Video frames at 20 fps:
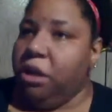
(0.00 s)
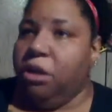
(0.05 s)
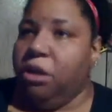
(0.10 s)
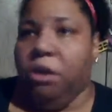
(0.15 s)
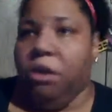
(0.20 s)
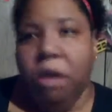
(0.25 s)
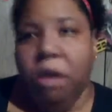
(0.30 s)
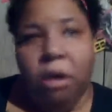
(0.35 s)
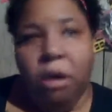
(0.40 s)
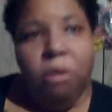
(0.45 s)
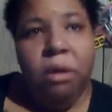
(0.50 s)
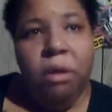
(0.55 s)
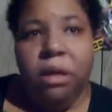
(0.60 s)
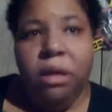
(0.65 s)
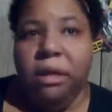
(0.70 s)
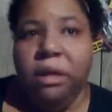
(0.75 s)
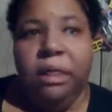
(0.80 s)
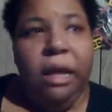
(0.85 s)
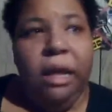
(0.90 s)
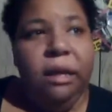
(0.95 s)

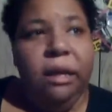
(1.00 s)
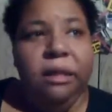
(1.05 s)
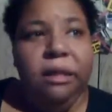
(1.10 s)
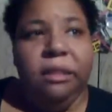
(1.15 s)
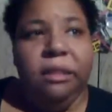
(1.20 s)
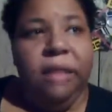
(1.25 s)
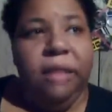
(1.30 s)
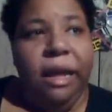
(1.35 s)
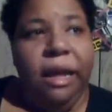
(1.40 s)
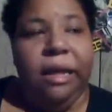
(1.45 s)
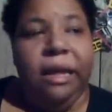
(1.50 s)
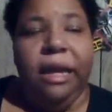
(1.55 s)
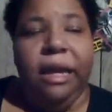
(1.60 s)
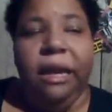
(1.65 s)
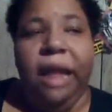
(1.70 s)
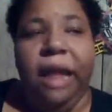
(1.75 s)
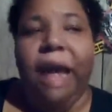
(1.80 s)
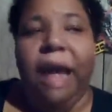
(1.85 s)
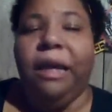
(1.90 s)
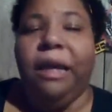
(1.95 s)
they
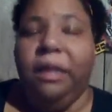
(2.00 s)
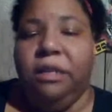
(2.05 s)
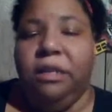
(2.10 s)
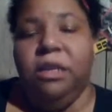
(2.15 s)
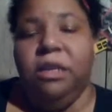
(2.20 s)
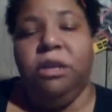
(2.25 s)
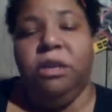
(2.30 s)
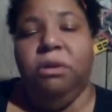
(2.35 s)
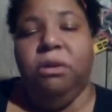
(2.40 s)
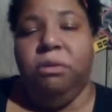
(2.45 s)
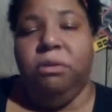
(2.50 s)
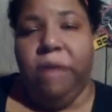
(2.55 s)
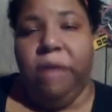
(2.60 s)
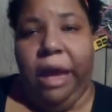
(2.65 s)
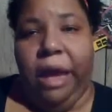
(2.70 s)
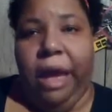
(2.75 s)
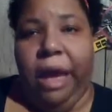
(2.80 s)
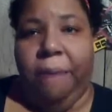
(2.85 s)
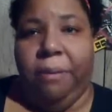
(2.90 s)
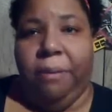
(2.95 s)
cannot continue
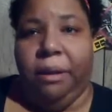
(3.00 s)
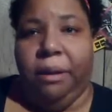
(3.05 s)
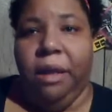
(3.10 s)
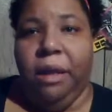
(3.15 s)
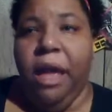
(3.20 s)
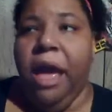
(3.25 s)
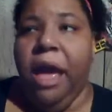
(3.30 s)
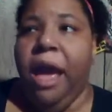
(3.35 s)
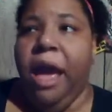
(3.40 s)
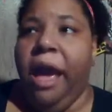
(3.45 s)
to happen.